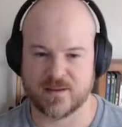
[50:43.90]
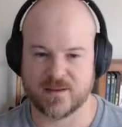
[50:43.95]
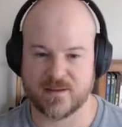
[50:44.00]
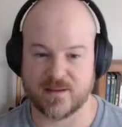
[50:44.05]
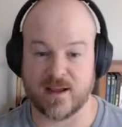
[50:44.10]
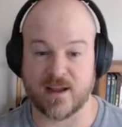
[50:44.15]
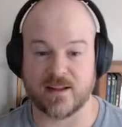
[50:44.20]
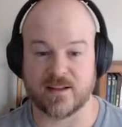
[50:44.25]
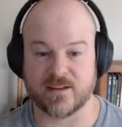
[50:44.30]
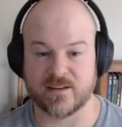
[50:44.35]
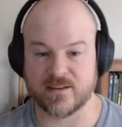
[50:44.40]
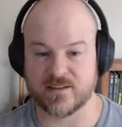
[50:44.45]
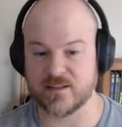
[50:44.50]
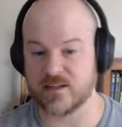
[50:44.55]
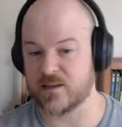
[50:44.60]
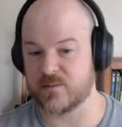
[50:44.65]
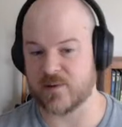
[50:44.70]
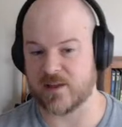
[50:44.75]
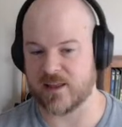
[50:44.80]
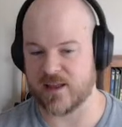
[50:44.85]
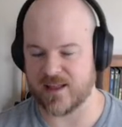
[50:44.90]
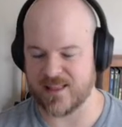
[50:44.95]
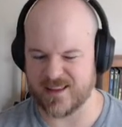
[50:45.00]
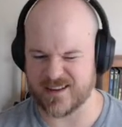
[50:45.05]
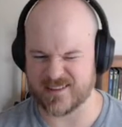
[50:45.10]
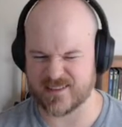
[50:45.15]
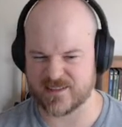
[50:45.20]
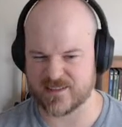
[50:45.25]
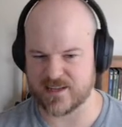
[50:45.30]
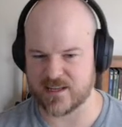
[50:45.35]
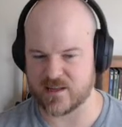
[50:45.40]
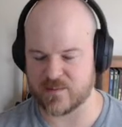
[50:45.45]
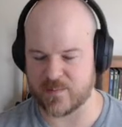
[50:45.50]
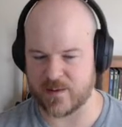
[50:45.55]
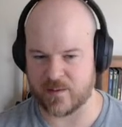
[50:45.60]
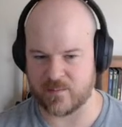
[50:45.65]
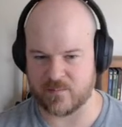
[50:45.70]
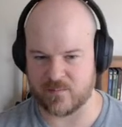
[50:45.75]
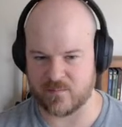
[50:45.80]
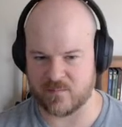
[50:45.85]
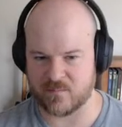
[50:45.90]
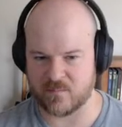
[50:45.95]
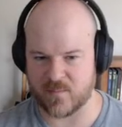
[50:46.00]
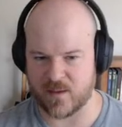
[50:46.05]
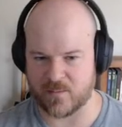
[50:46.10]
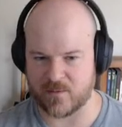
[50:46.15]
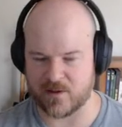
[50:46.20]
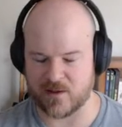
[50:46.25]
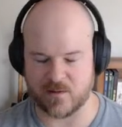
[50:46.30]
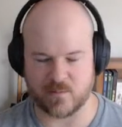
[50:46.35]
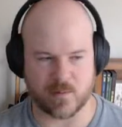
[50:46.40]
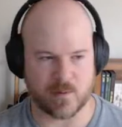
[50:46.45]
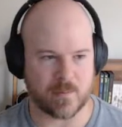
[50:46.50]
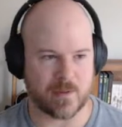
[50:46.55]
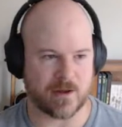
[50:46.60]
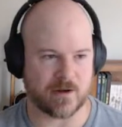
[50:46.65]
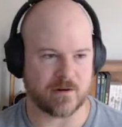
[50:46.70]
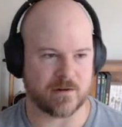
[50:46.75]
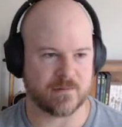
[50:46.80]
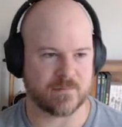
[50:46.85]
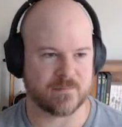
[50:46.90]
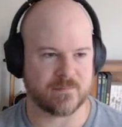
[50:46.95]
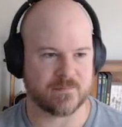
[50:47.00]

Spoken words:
9. A sentiment. I like sentiment maybe a little bit better.